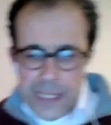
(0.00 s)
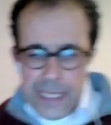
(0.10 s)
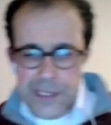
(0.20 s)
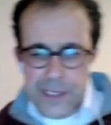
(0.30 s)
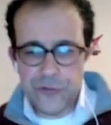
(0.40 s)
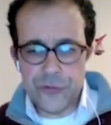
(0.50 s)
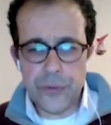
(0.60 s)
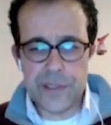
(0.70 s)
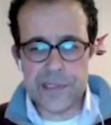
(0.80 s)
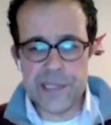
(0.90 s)
and
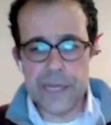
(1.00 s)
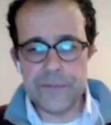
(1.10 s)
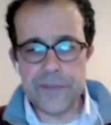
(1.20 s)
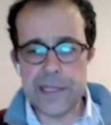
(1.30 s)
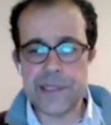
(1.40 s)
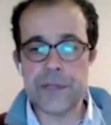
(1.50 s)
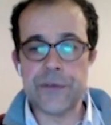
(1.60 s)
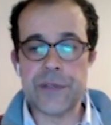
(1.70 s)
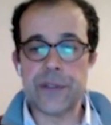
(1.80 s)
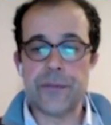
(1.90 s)
ensure the safety and
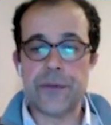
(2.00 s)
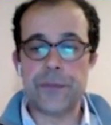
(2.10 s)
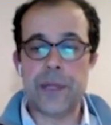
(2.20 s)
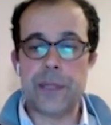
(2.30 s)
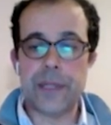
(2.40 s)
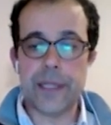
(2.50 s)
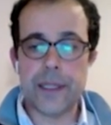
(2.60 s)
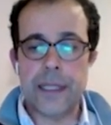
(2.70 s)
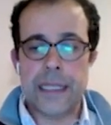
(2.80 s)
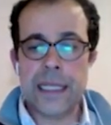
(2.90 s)
security of the public.
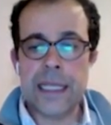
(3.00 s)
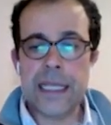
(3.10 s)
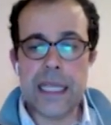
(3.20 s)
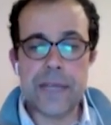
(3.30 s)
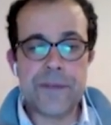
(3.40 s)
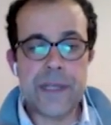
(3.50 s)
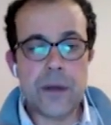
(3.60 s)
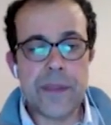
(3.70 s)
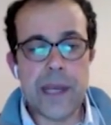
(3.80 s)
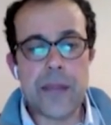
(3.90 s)
If he,
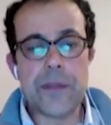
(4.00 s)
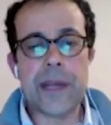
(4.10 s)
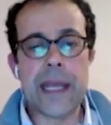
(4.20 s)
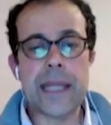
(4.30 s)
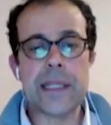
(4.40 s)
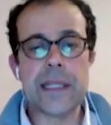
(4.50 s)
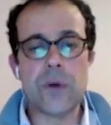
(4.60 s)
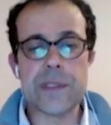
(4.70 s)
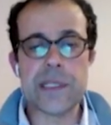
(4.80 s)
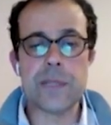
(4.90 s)
on the other hand,
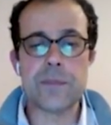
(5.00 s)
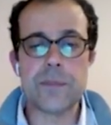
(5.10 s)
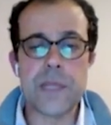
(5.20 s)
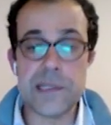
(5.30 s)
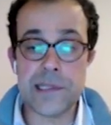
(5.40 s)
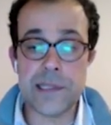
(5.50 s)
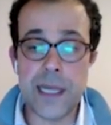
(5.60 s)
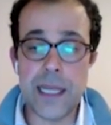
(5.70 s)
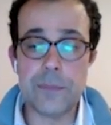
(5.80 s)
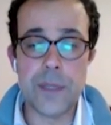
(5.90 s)
devotes his
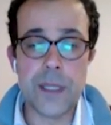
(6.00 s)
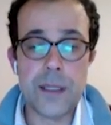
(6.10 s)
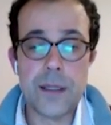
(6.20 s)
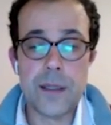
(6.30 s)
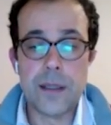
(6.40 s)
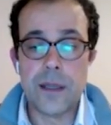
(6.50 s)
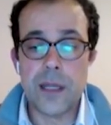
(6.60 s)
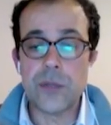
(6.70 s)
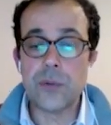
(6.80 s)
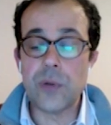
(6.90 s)
time
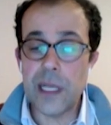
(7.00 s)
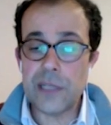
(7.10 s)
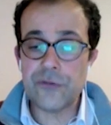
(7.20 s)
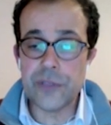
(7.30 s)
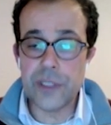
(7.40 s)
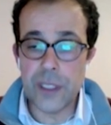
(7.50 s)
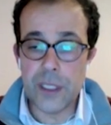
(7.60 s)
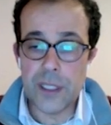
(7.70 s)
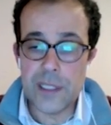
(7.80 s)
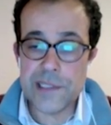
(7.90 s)
to luxury,
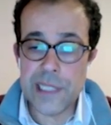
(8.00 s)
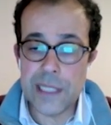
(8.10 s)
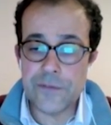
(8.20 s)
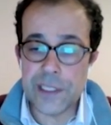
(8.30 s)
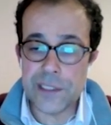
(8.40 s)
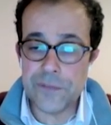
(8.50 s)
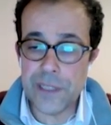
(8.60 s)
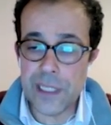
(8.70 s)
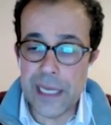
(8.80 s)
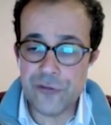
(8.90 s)

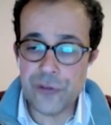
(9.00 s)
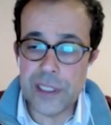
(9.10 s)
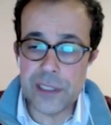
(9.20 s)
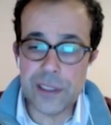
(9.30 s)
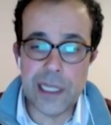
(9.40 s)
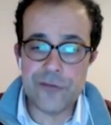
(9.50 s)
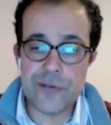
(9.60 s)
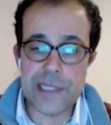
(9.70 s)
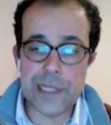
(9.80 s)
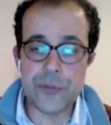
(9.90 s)
self-gratification,
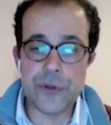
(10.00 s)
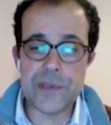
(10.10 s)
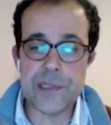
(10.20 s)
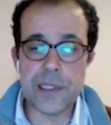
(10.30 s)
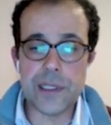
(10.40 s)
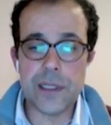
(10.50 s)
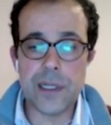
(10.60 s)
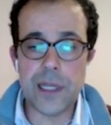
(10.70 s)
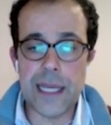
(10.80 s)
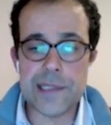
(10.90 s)
indulgence, and personal
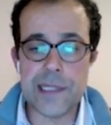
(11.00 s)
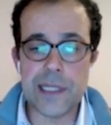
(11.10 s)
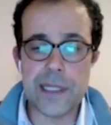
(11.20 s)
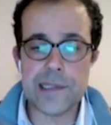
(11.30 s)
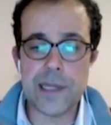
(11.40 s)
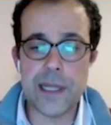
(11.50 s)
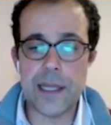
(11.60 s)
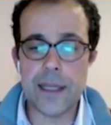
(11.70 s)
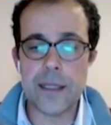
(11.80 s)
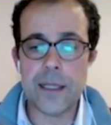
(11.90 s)
likes and
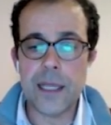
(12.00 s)
dislike,